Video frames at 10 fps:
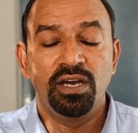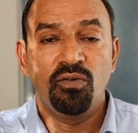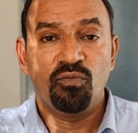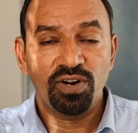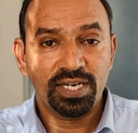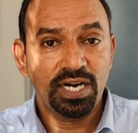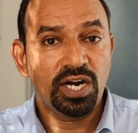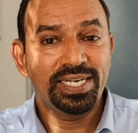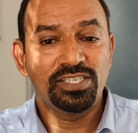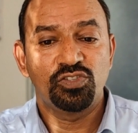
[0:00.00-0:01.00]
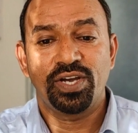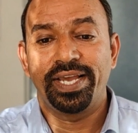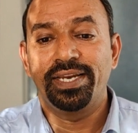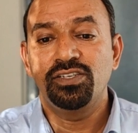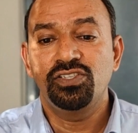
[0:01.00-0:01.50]
Work Hard in
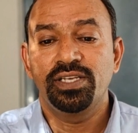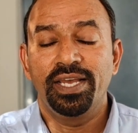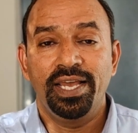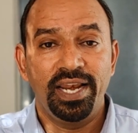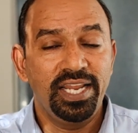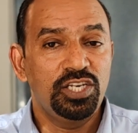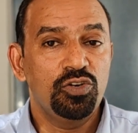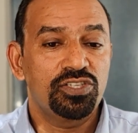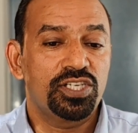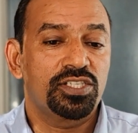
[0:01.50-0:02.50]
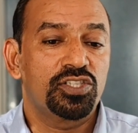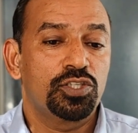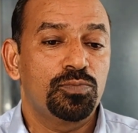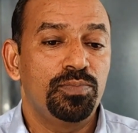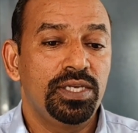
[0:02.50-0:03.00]
Silence. Let your
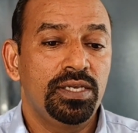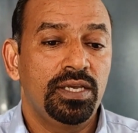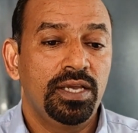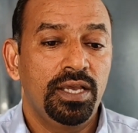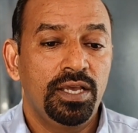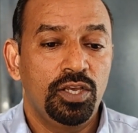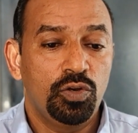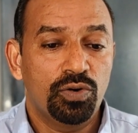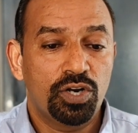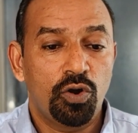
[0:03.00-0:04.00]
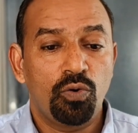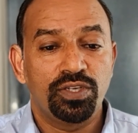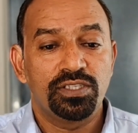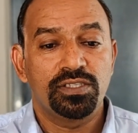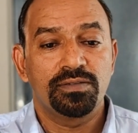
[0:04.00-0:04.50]
success be your
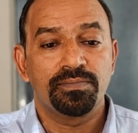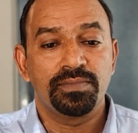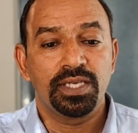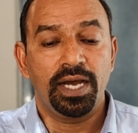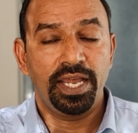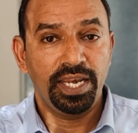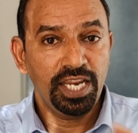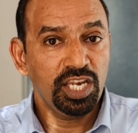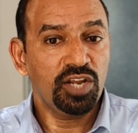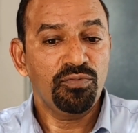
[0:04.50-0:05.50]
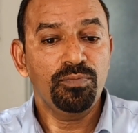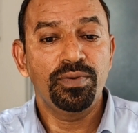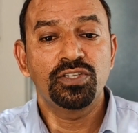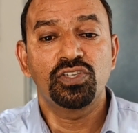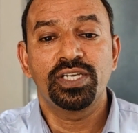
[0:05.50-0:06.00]
noise. An
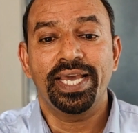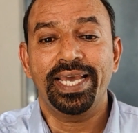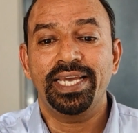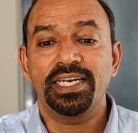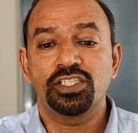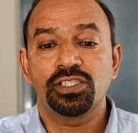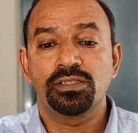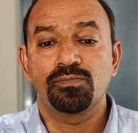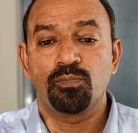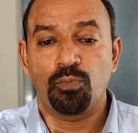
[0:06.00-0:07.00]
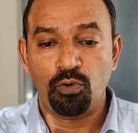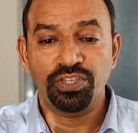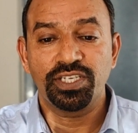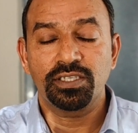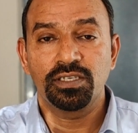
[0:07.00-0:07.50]
interview-based ALS
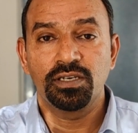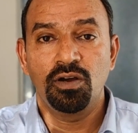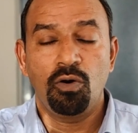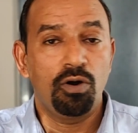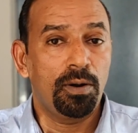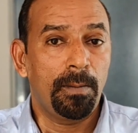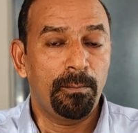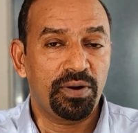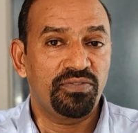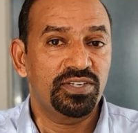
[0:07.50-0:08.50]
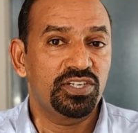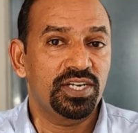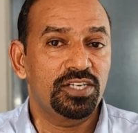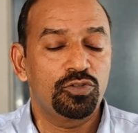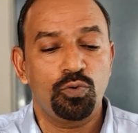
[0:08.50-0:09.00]
project on
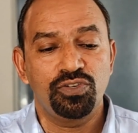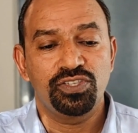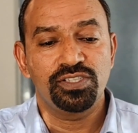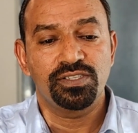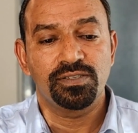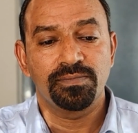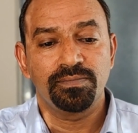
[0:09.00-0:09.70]
professional choices